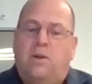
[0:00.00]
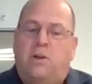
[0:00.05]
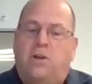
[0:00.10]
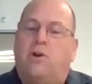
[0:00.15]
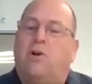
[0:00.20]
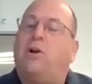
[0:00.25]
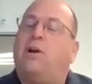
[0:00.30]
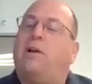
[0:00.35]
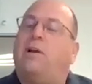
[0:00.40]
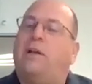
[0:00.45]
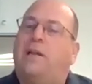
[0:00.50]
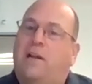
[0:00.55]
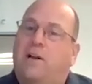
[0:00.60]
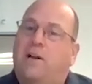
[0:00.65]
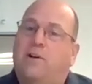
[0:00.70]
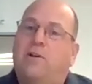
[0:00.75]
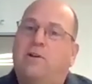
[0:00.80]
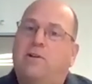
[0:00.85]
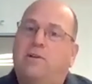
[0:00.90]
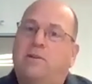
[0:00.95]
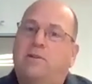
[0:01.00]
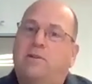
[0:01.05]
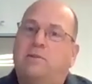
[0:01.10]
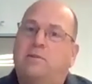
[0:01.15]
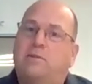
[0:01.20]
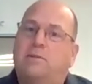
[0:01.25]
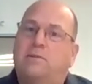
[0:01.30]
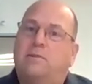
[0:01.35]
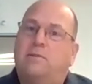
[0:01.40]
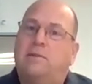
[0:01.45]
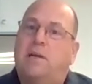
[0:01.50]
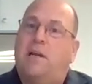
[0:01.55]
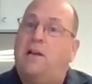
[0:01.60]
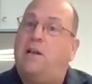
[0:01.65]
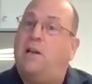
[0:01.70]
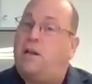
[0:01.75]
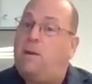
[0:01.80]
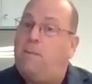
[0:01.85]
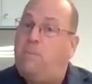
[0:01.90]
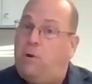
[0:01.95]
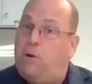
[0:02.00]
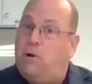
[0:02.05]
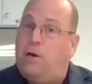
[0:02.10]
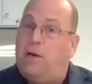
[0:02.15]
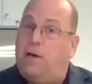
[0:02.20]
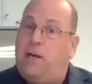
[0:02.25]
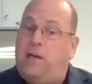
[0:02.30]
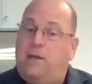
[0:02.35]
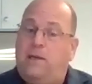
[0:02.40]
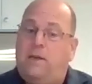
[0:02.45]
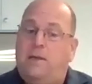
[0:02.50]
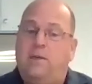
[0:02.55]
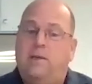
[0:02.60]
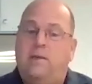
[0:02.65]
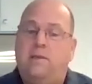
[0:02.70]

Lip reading: You're a leader in the community,